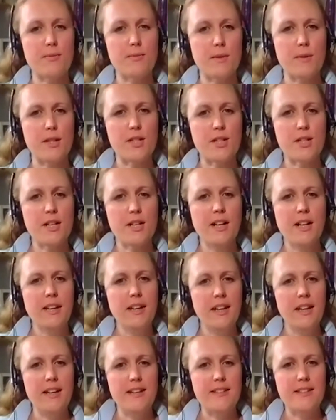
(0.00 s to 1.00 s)
which
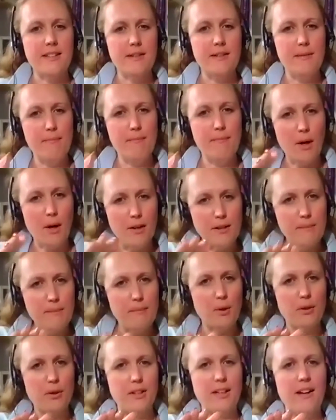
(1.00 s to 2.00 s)
is mind and
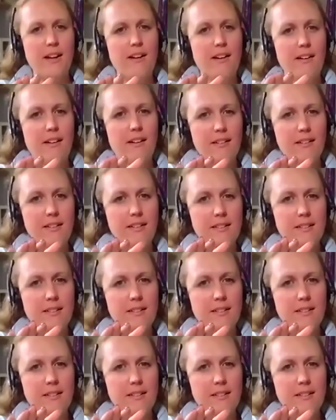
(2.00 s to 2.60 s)
body are